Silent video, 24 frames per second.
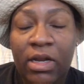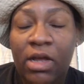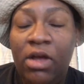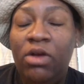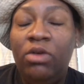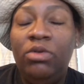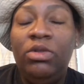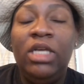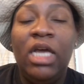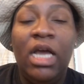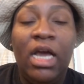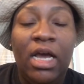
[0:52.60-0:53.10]
You
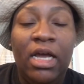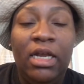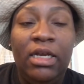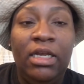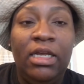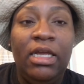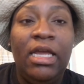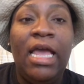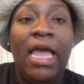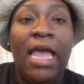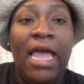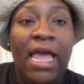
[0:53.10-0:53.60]
know
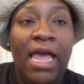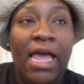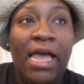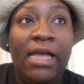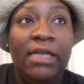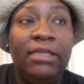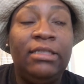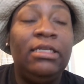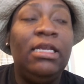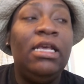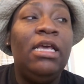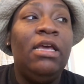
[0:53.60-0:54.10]
Tonya
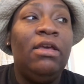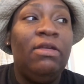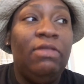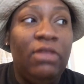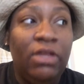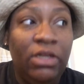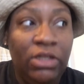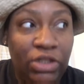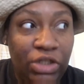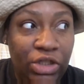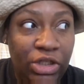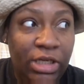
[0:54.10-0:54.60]
as
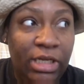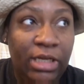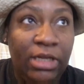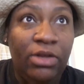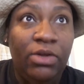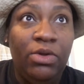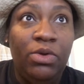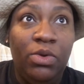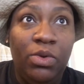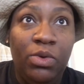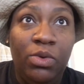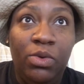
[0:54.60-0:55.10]
the
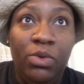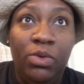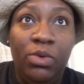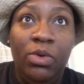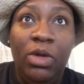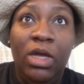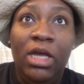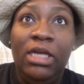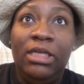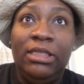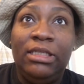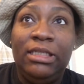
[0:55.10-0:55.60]
chick
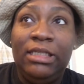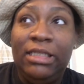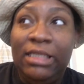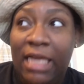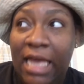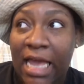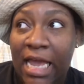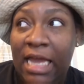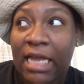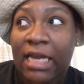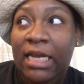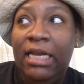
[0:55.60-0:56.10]
who
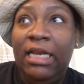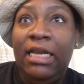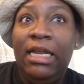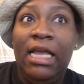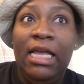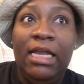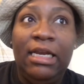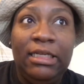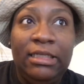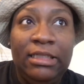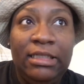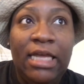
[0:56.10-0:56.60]
skated
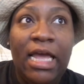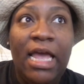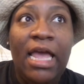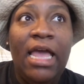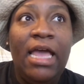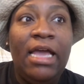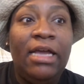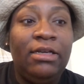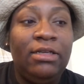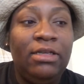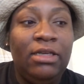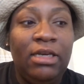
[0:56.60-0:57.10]
and
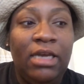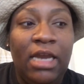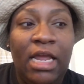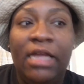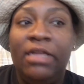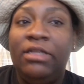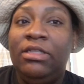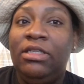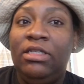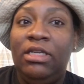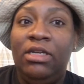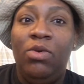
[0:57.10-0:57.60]
attacked
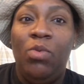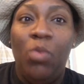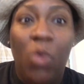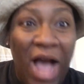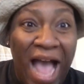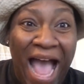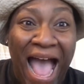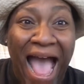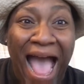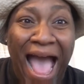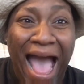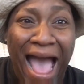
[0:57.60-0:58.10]
Nancy
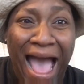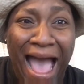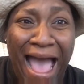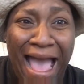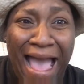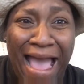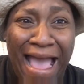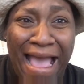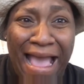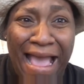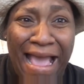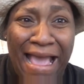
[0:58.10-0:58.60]

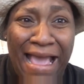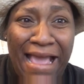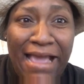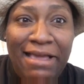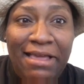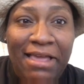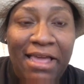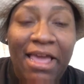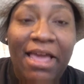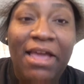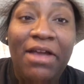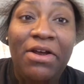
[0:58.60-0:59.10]

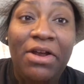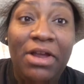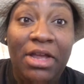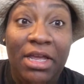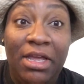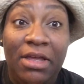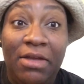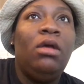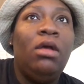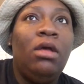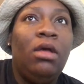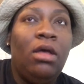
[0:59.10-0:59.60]

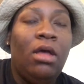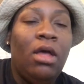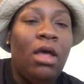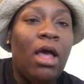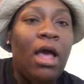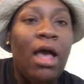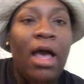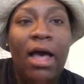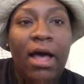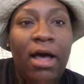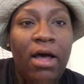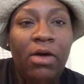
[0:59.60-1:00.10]
Kerrigan.
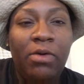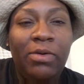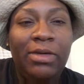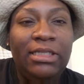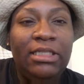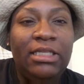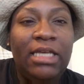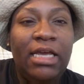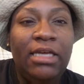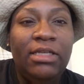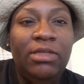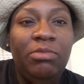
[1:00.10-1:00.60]
I
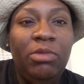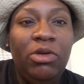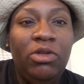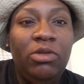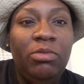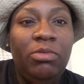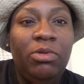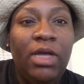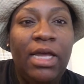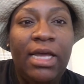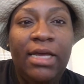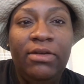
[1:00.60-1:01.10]
always say it's
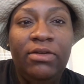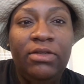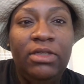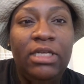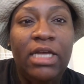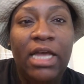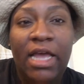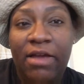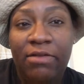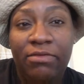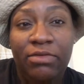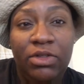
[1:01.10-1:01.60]
multiple angles
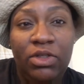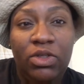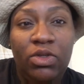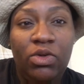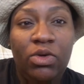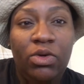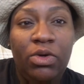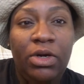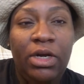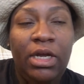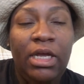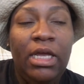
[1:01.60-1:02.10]
to every
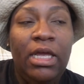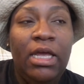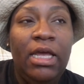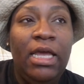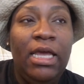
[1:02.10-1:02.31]
story.